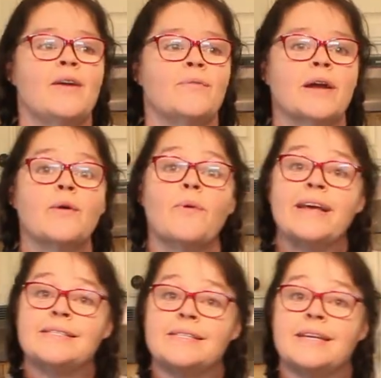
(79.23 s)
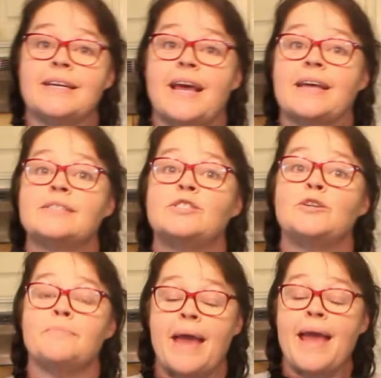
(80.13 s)
requested us
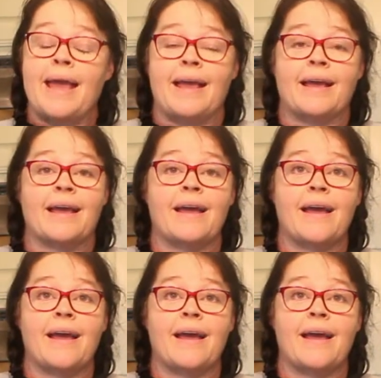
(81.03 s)
to make